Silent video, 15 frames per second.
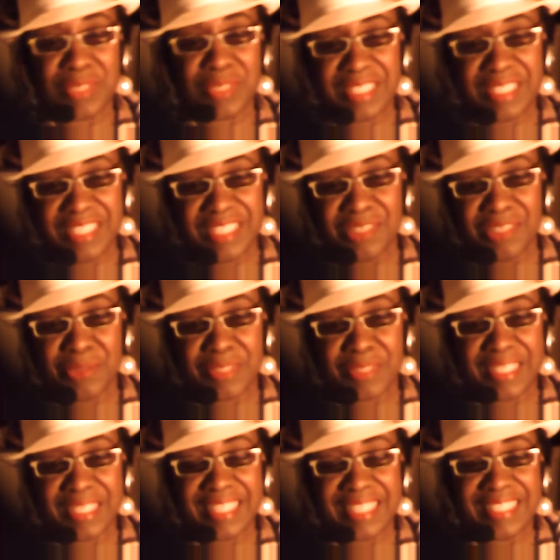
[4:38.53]
it still
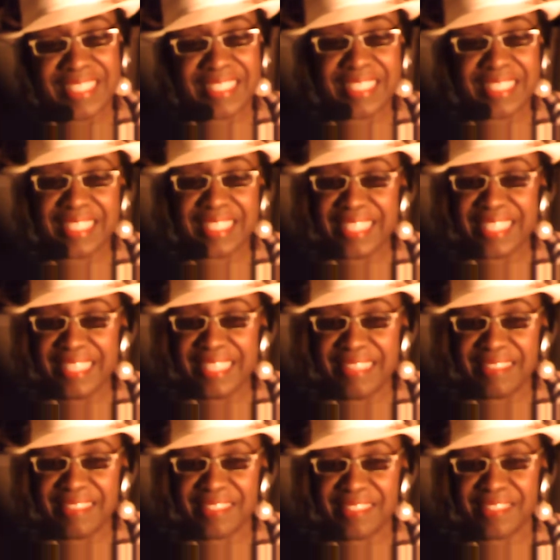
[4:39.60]
tends to
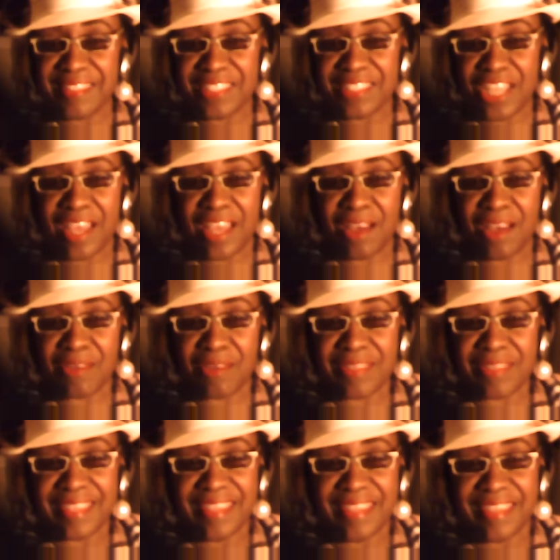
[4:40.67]
lean to the child,
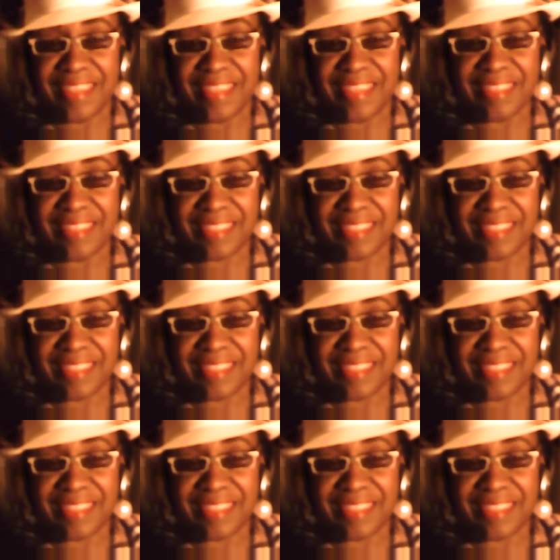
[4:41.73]
the kid,